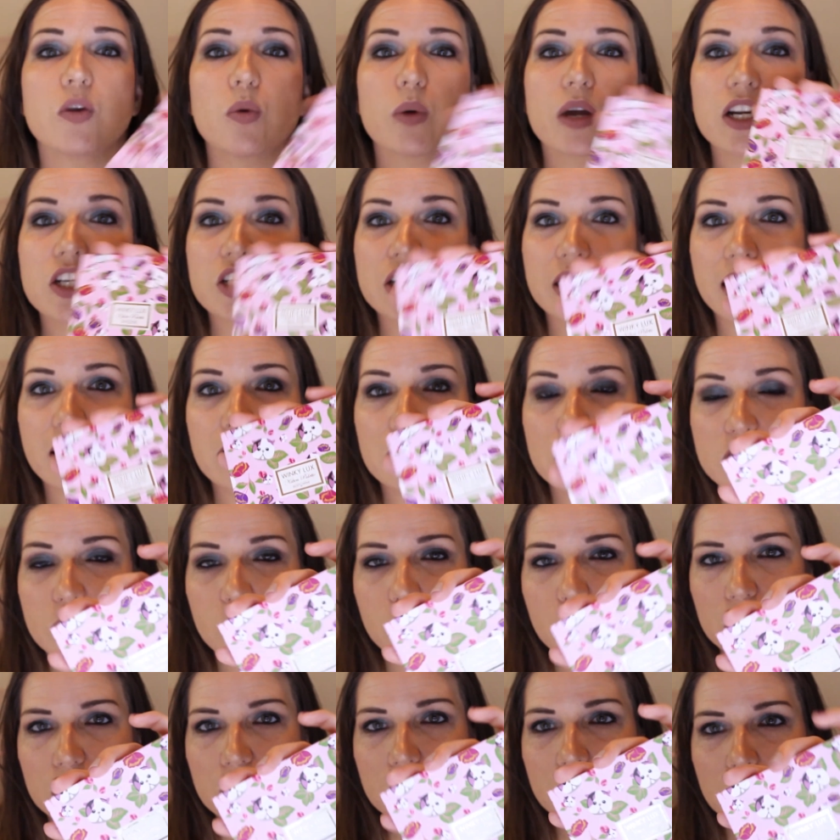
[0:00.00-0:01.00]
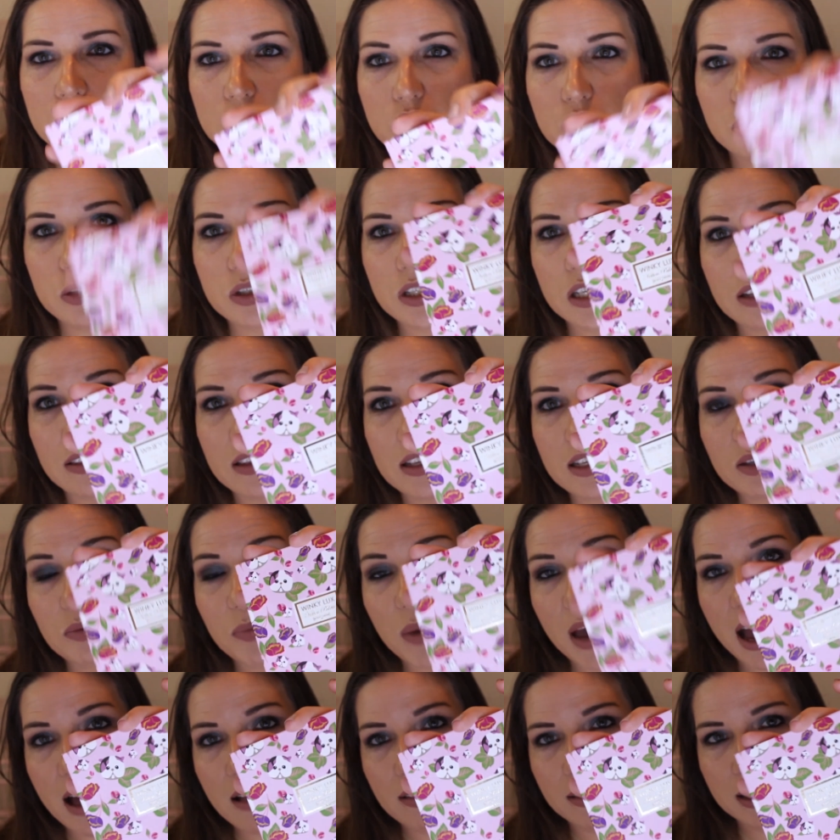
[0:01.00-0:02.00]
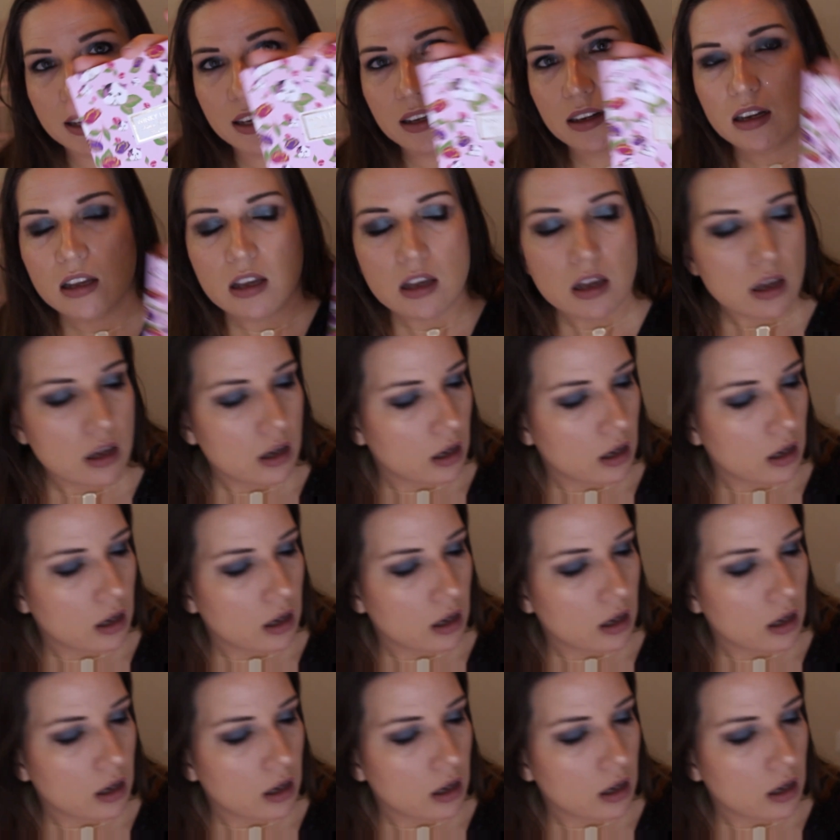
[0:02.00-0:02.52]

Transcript: you want to check out some more looks using this palette,